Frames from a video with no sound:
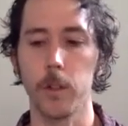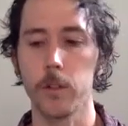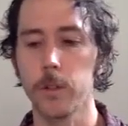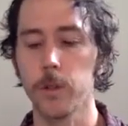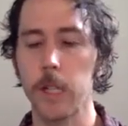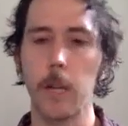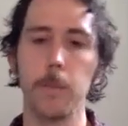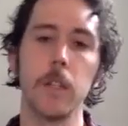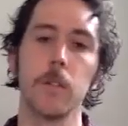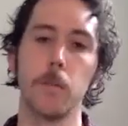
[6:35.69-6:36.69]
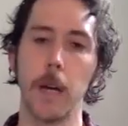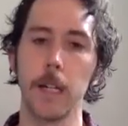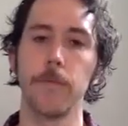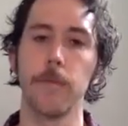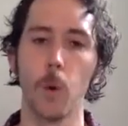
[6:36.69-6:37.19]
There still can be some
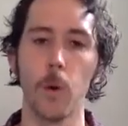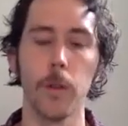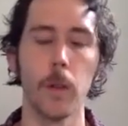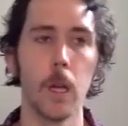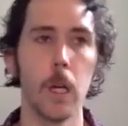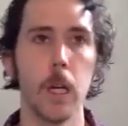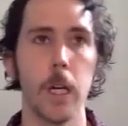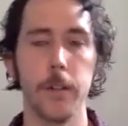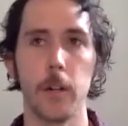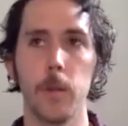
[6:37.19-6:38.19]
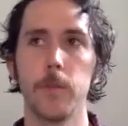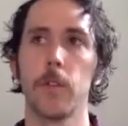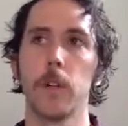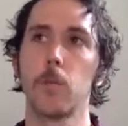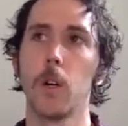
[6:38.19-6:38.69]
back and forth in terms of
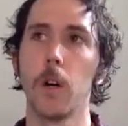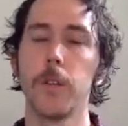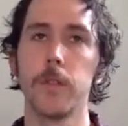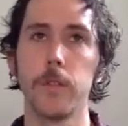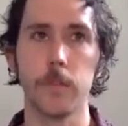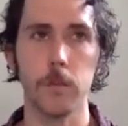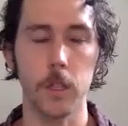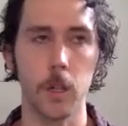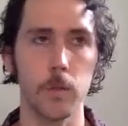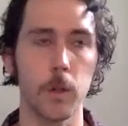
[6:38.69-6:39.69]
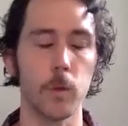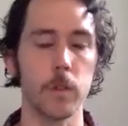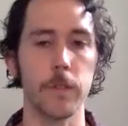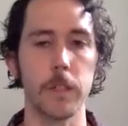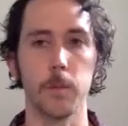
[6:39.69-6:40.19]
like, well, this isn't totally
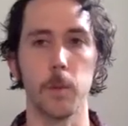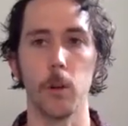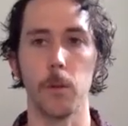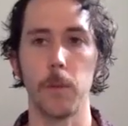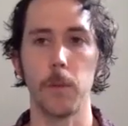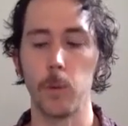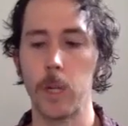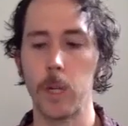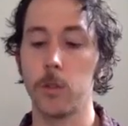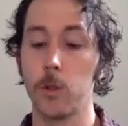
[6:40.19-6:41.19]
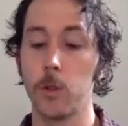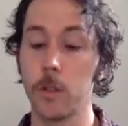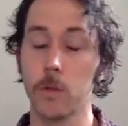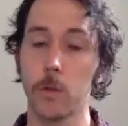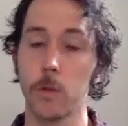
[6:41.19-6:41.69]
feasible, or maybe we have to do
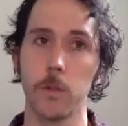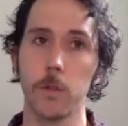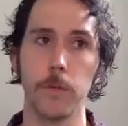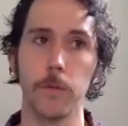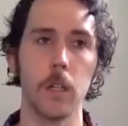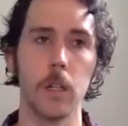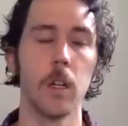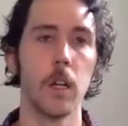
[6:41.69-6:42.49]
this a little different.